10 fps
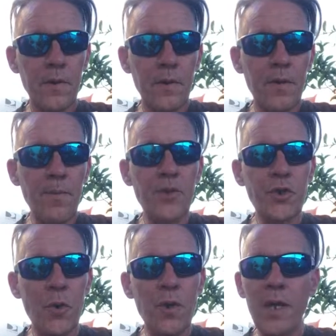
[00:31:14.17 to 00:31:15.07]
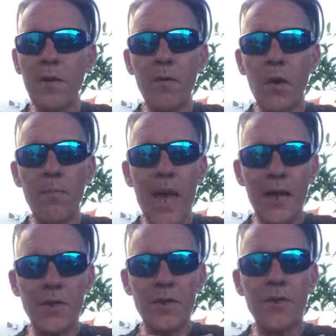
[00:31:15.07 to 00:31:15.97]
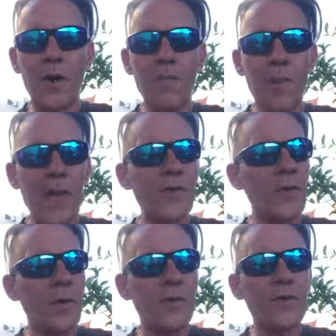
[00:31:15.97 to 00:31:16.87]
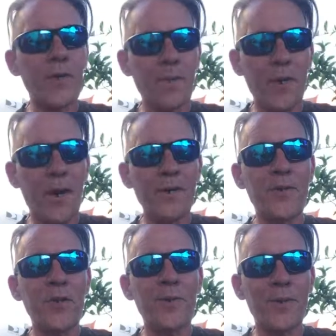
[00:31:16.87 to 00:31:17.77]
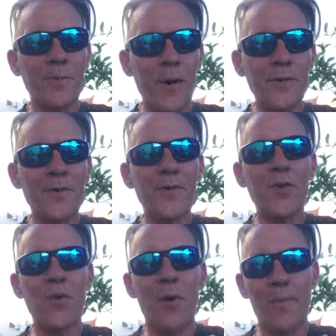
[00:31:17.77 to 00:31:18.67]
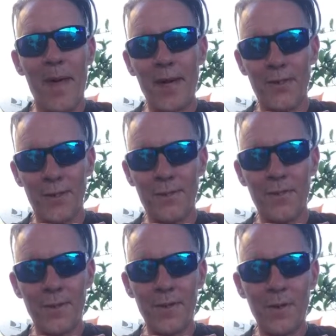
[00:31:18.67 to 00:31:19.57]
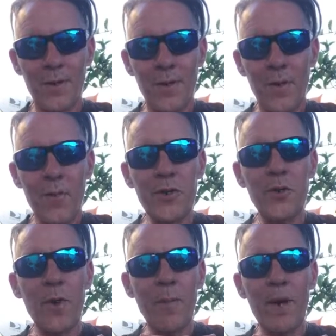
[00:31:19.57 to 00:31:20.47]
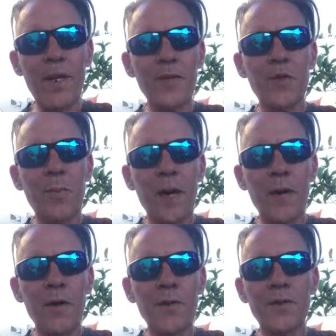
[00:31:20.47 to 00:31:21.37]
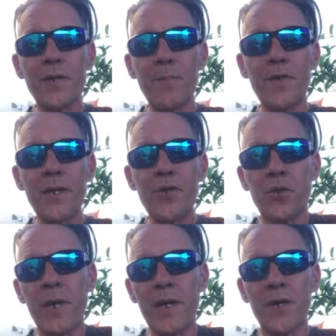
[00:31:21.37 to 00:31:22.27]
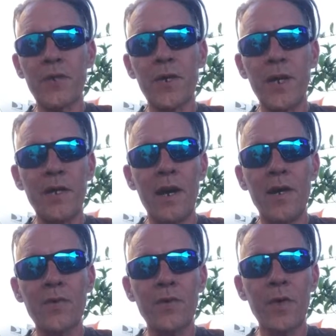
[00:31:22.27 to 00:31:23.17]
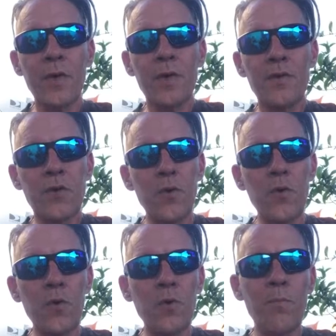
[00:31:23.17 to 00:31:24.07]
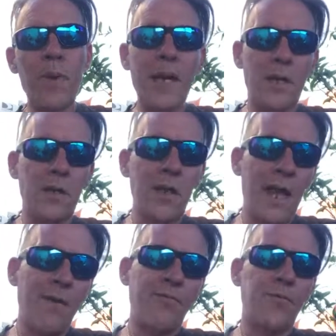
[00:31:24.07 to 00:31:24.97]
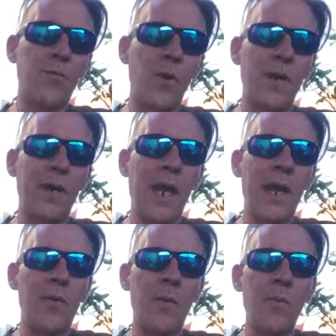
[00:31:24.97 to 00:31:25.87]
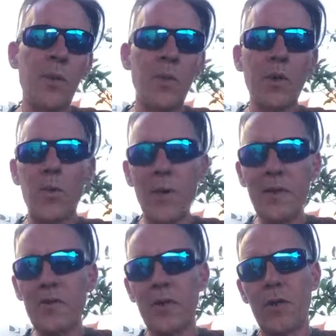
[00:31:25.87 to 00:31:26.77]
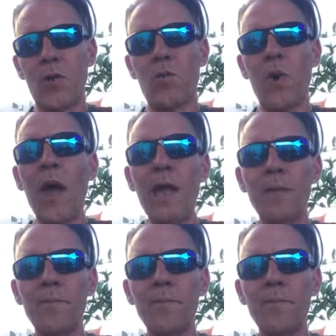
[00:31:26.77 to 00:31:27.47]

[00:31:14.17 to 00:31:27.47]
The majority of our magics are based on our subconscious responses to our magics. We do a money spell and something triggers in us to make a left one day when we were going to go right.